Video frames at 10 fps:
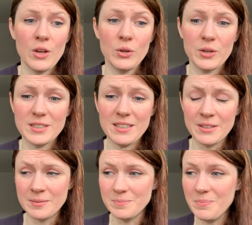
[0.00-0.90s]
You could
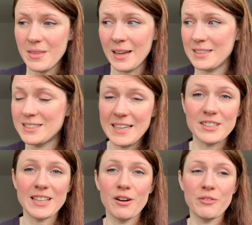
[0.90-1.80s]
even, like, set
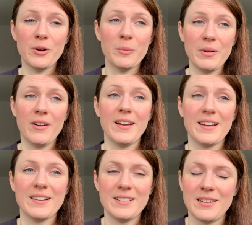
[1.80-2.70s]
yourself up.
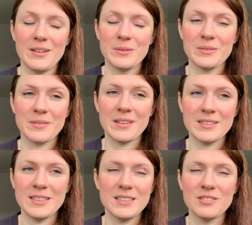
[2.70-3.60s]
Like, I know,
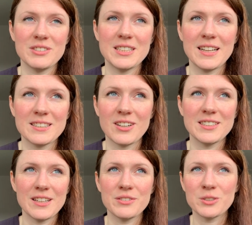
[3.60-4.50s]
this is a ridiculous
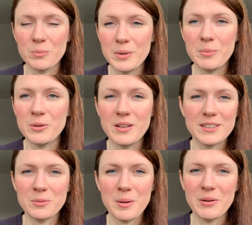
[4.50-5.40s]
idea for some people.
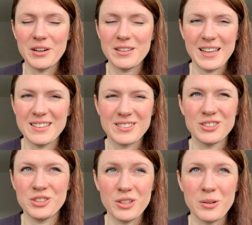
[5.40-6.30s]
Like, some people are going to think,
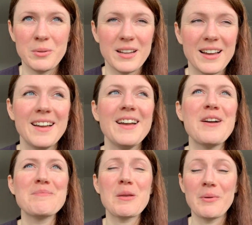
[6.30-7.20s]
shut up, Claire.
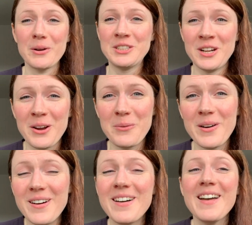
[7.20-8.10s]
But do you know
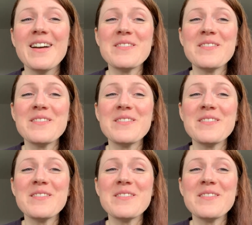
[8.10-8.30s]
what?